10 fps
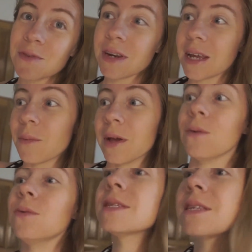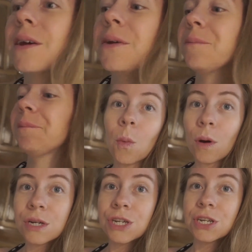morning we also
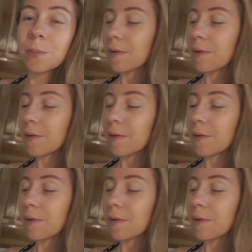washed